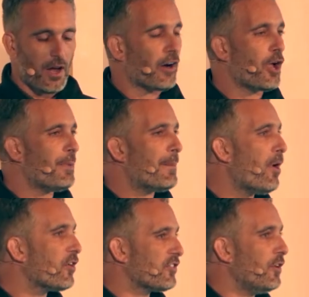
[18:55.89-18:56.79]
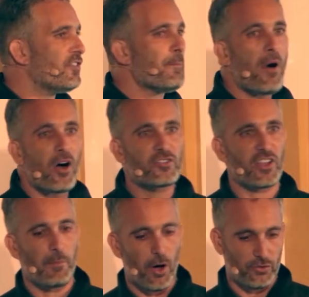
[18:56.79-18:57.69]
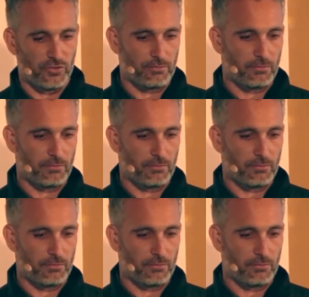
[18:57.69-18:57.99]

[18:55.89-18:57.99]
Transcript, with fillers: Or it could be a person who's in marketing mode,